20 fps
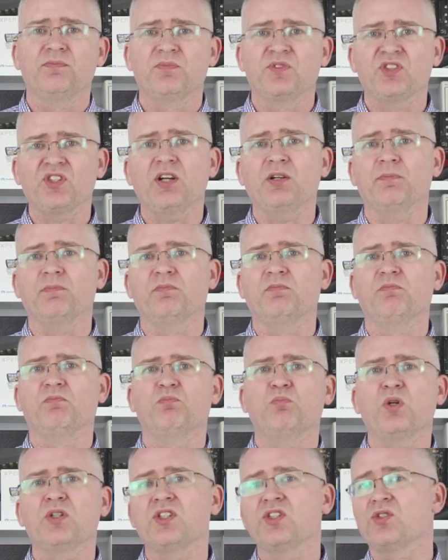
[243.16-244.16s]
So
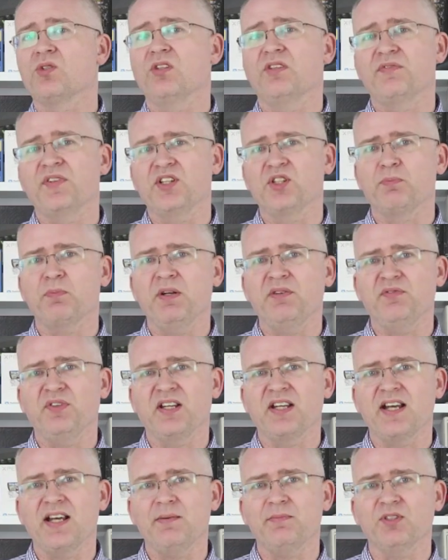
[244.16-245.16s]
what does all of this mean
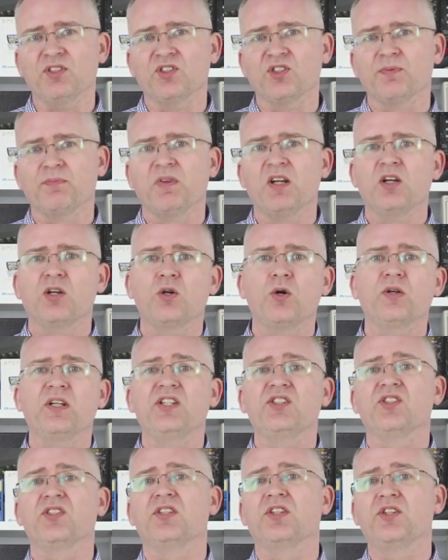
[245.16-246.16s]
for gamers?
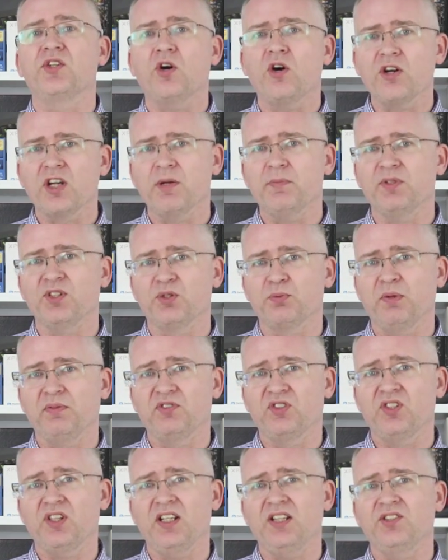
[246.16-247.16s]
According to the documents
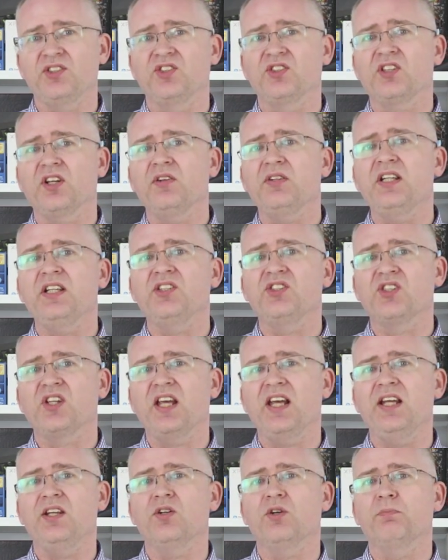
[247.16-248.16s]
we've seen, Sony is
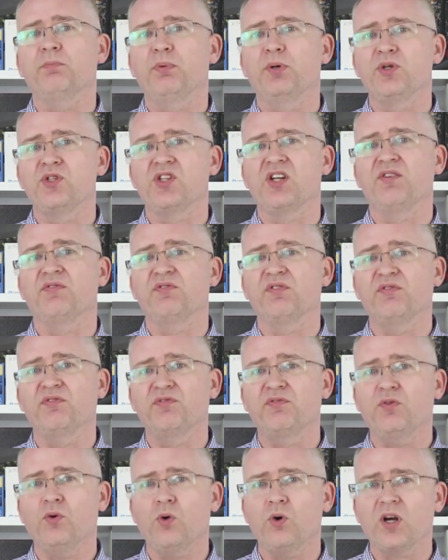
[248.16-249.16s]
keen on pushing for
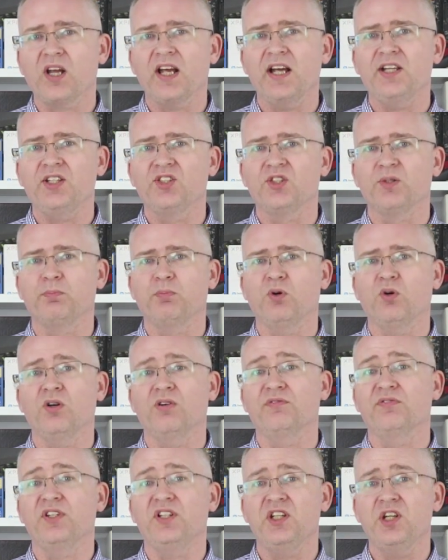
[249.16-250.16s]
4K
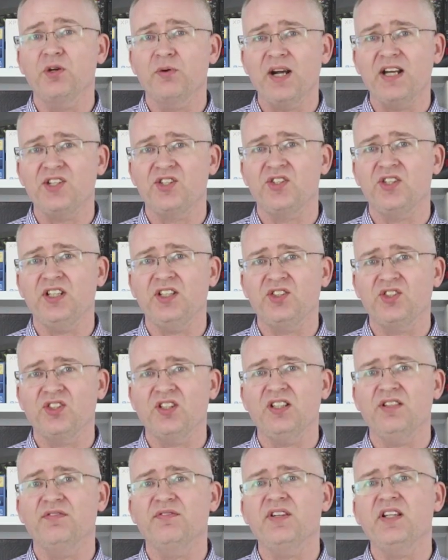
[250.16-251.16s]
support for UHD
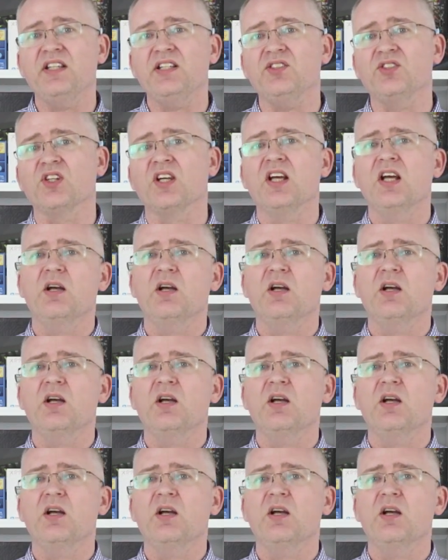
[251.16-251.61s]
TVs,